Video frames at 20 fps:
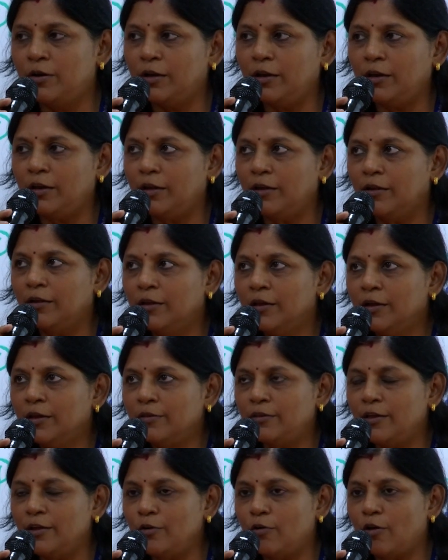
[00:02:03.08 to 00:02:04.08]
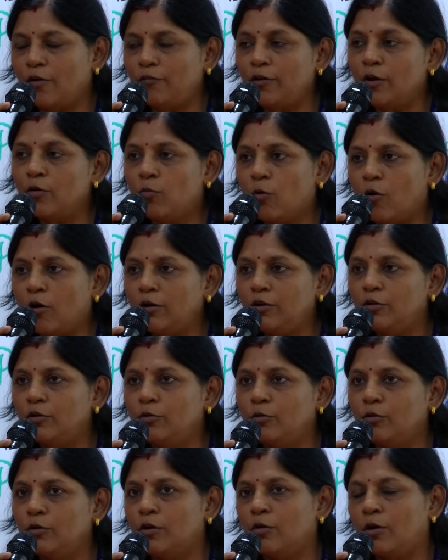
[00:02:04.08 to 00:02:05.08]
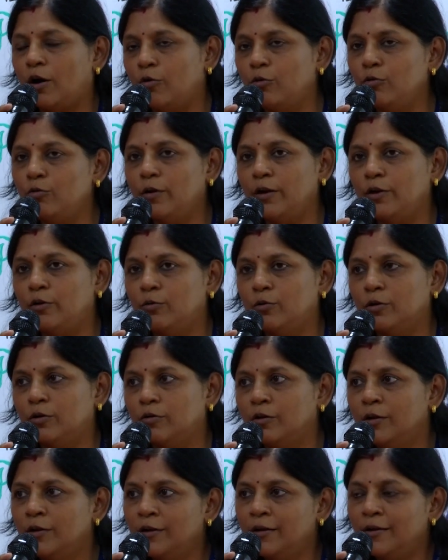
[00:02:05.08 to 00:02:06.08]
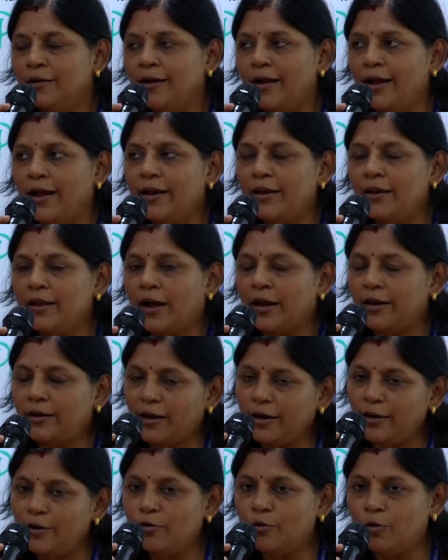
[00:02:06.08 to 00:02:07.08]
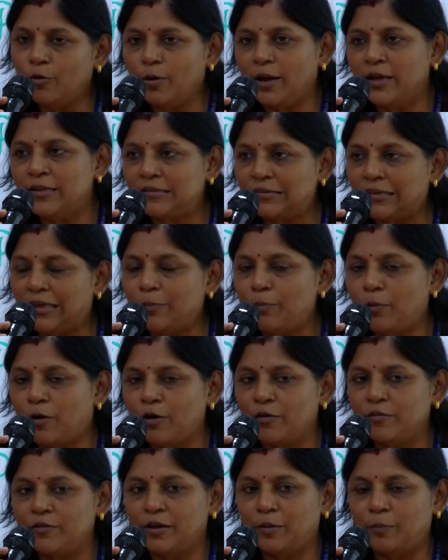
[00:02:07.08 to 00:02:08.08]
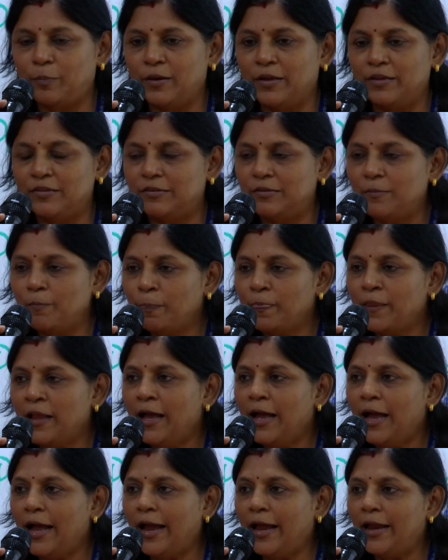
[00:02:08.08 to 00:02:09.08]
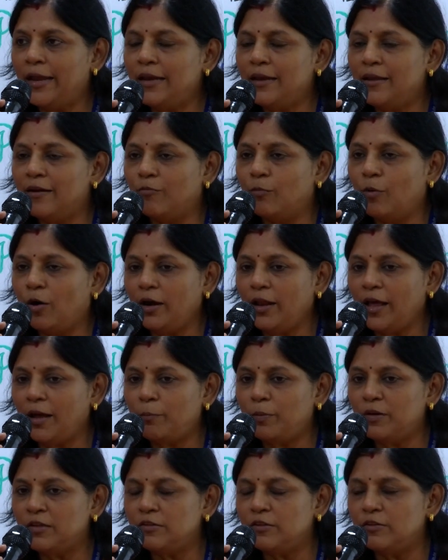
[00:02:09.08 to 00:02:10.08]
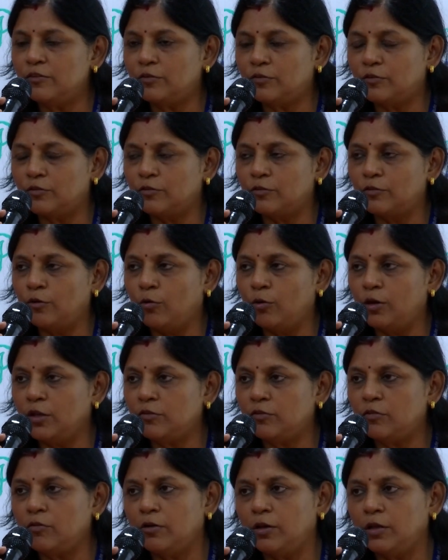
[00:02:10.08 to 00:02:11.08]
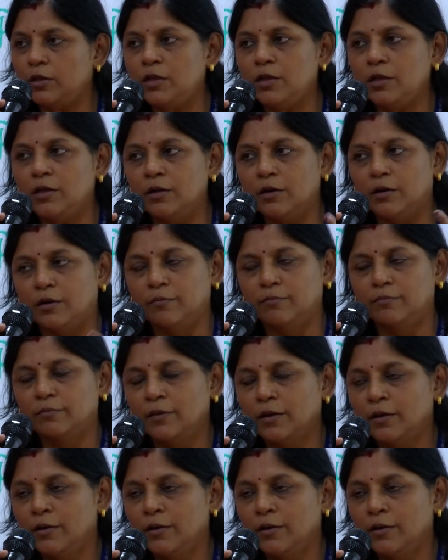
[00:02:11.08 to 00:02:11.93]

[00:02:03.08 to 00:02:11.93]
really think of like what to do now, how do I do it? And I try to go escape out of that place. And what happens is slowly the